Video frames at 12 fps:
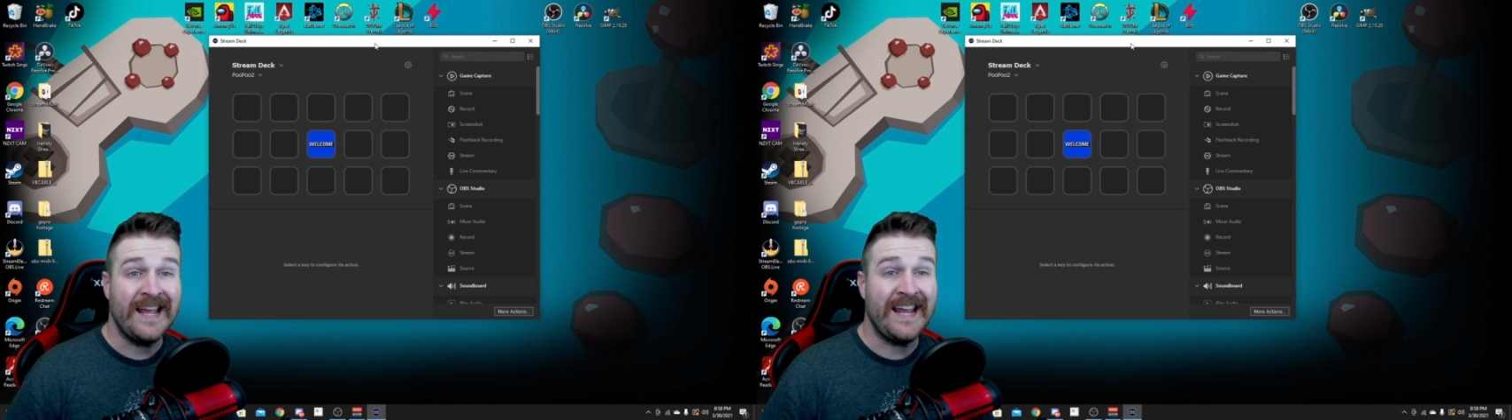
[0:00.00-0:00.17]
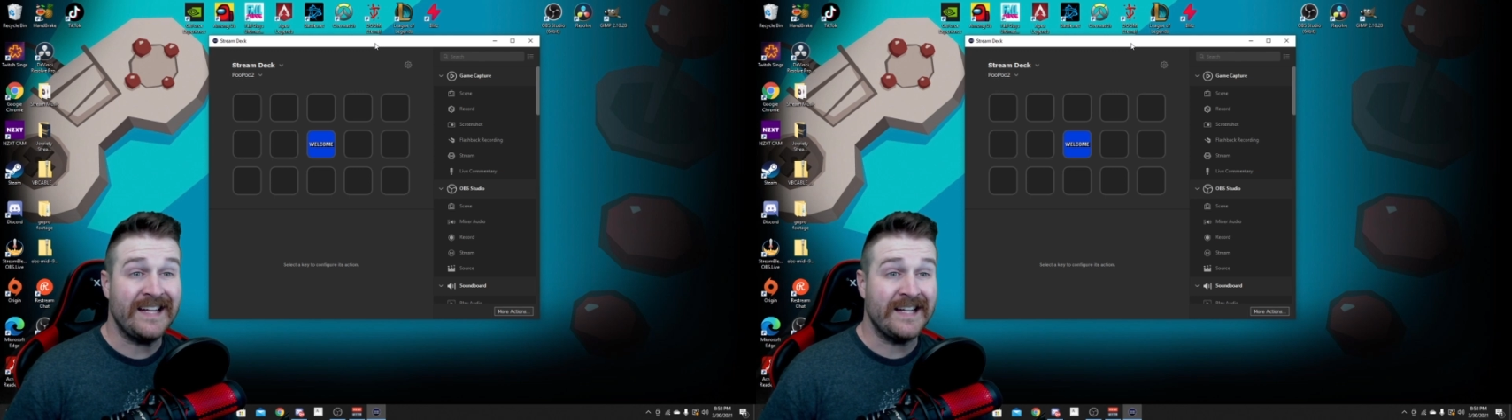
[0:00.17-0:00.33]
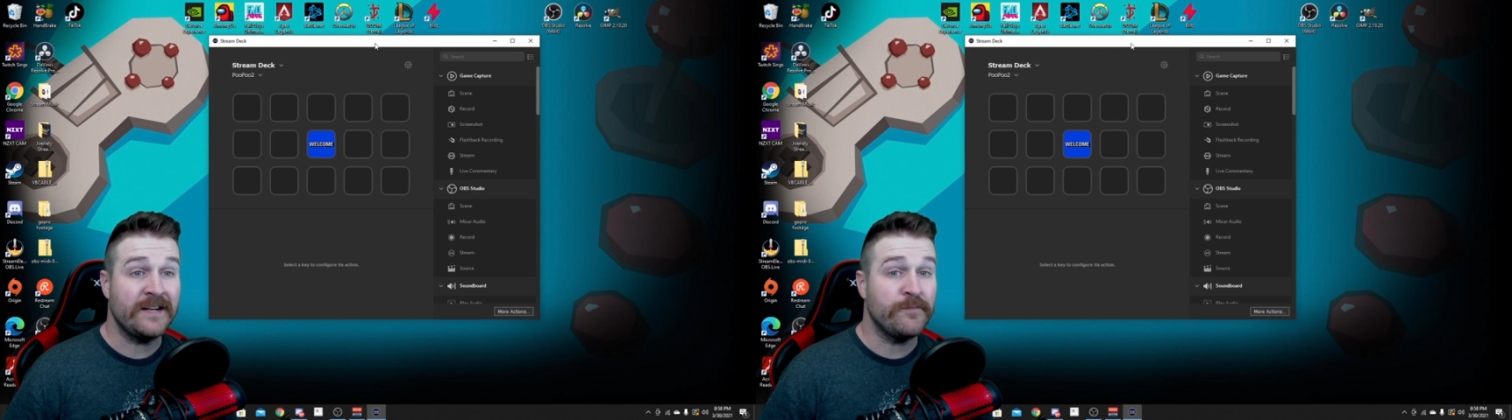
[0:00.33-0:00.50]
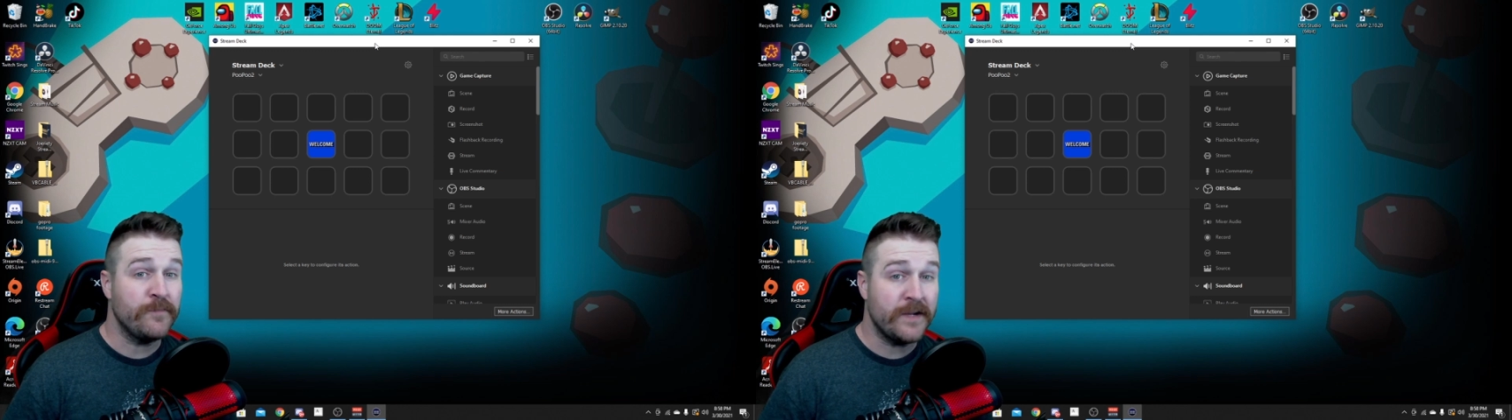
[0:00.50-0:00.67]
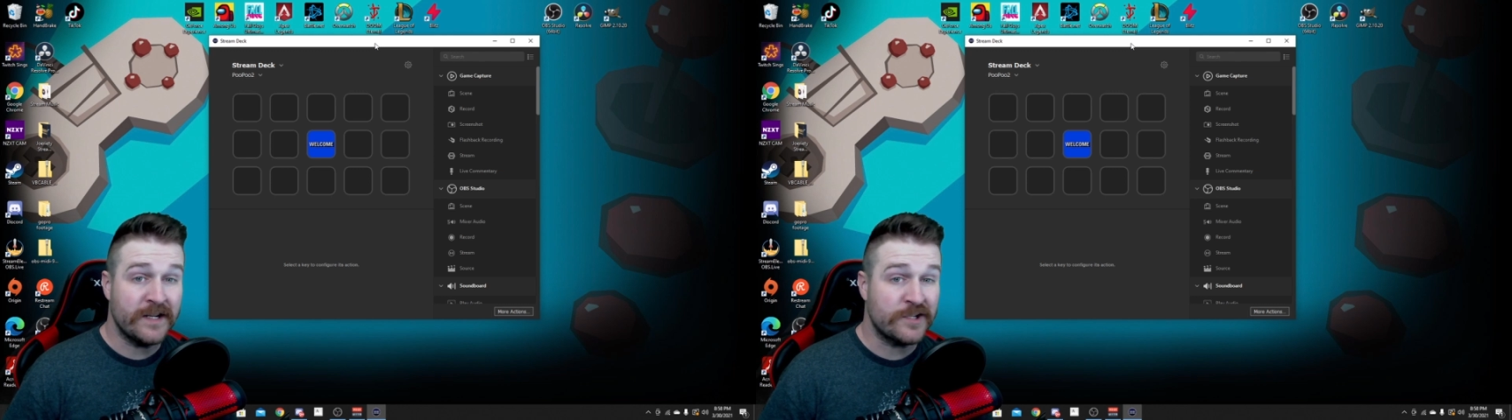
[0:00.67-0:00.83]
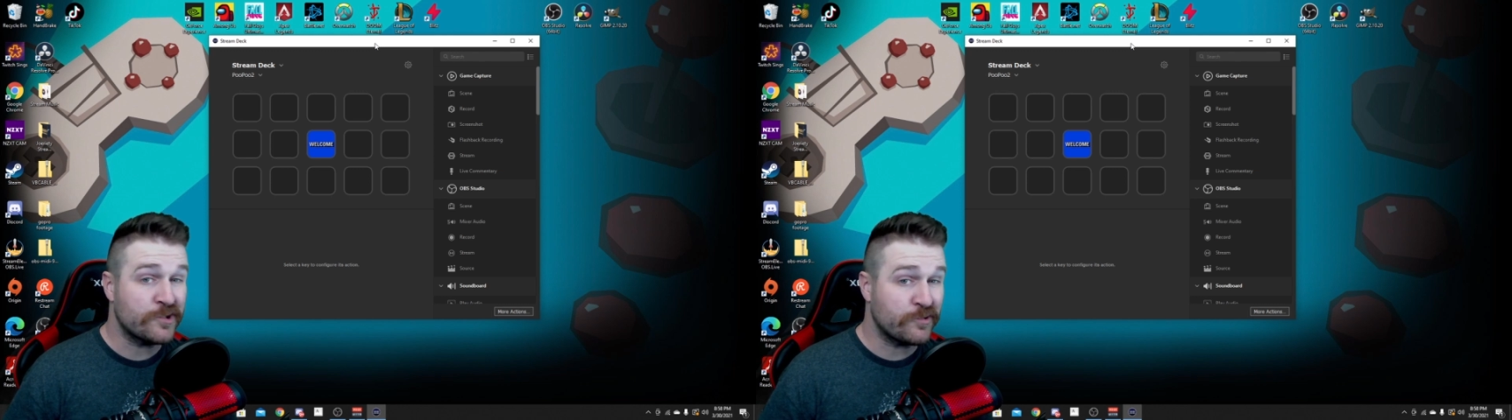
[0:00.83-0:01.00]
in
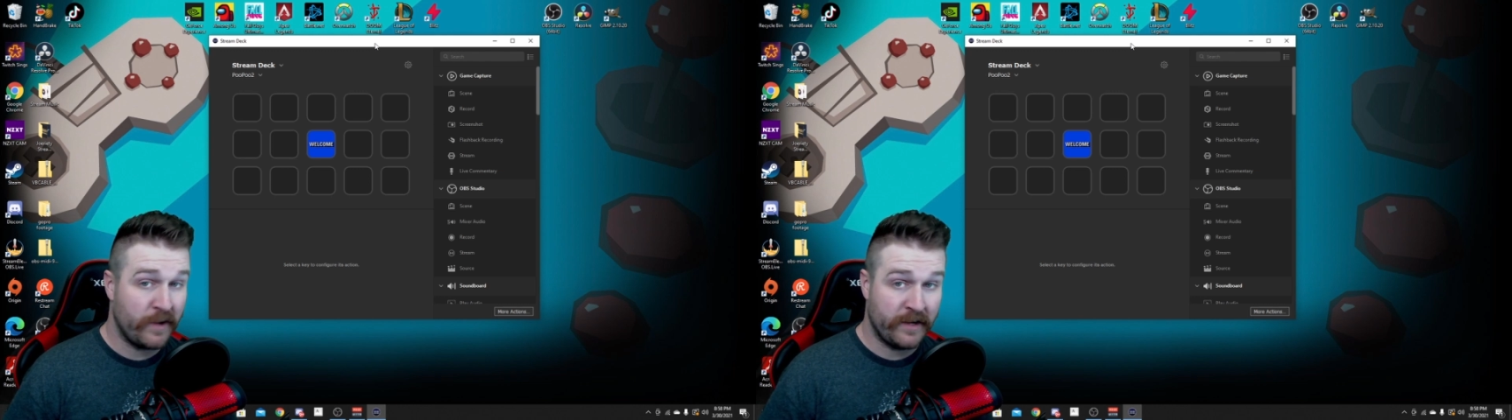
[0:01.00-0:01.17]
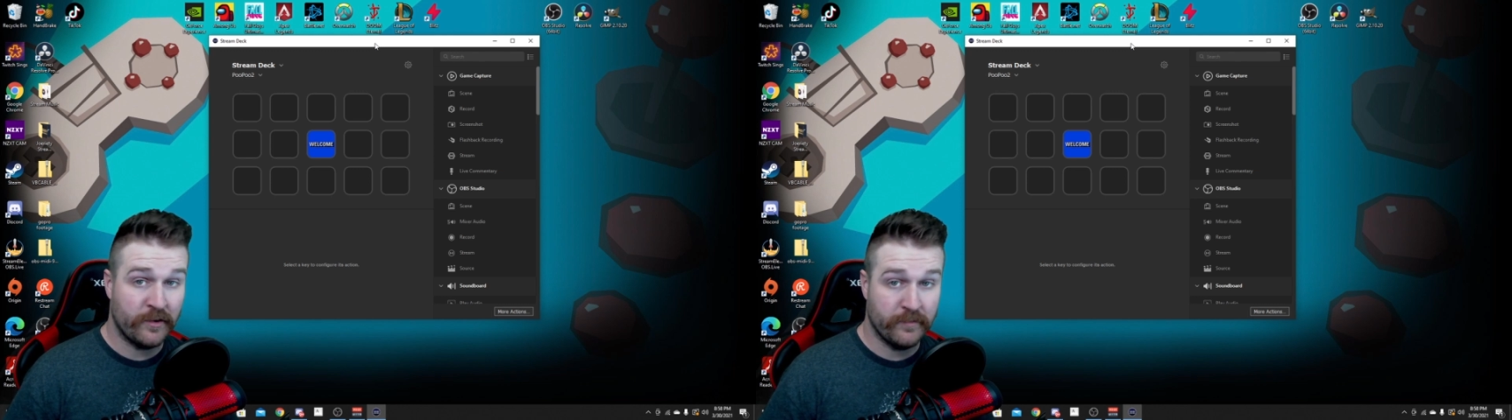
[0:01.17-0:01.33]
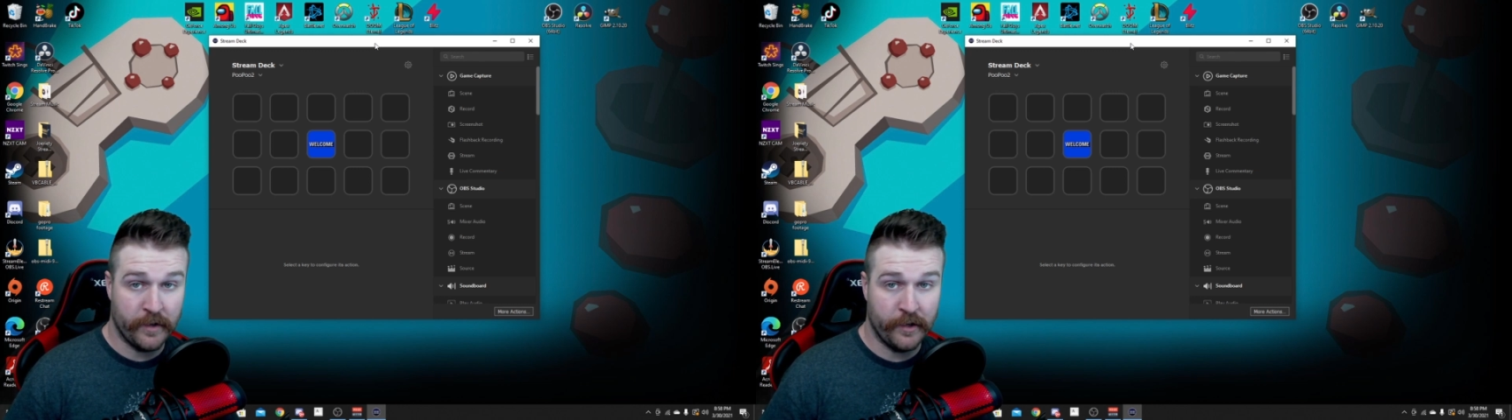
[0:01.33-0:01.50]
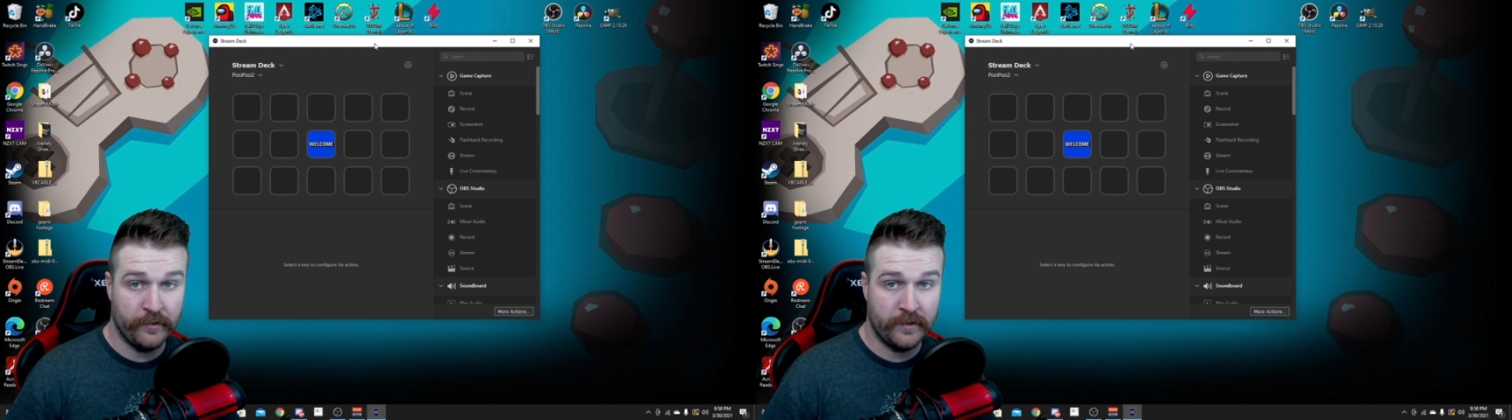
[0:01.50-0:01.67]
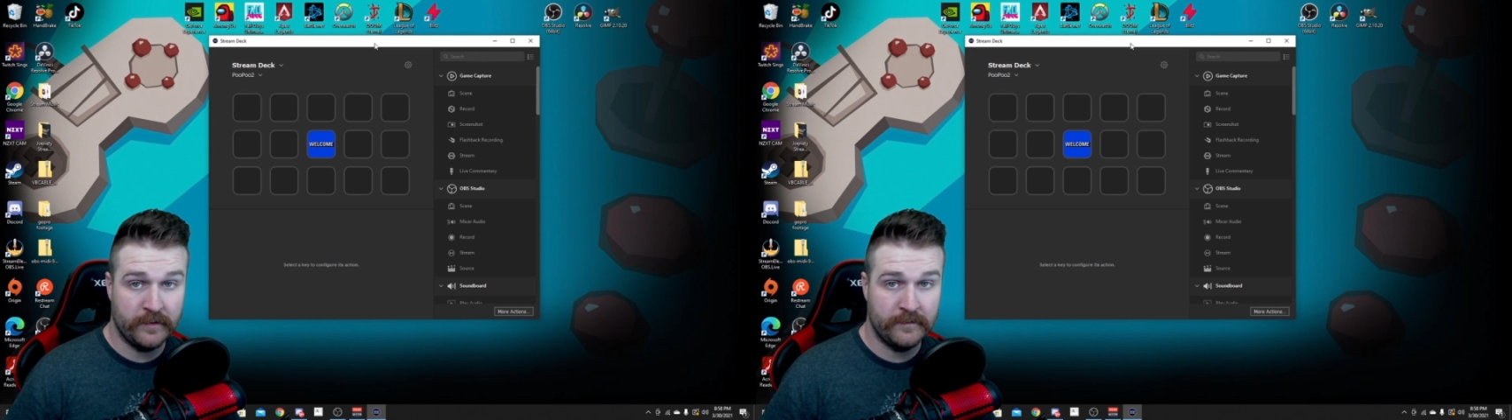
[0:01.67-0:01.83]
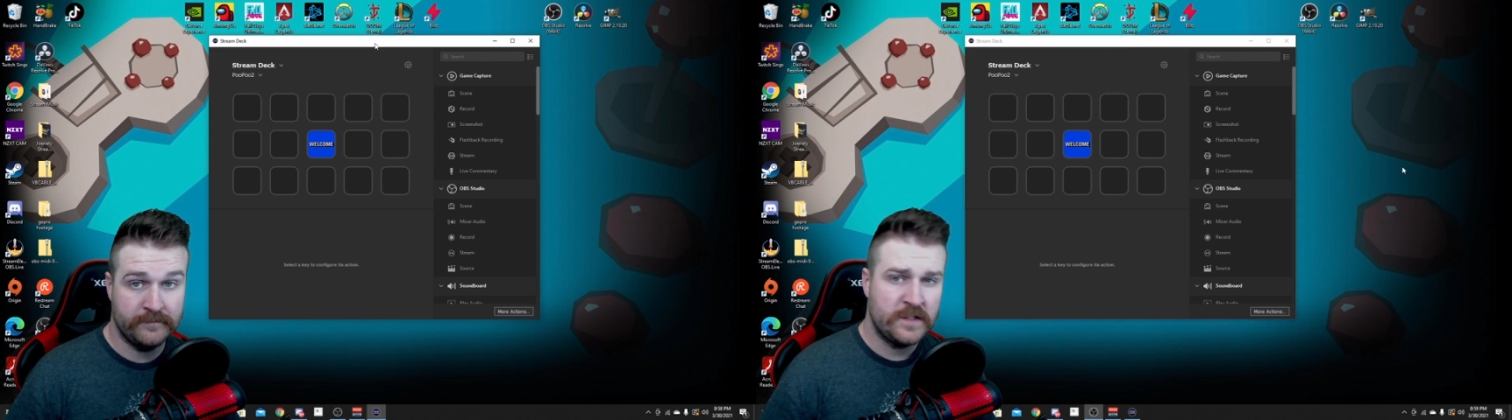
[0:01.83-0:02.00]
administrator mode.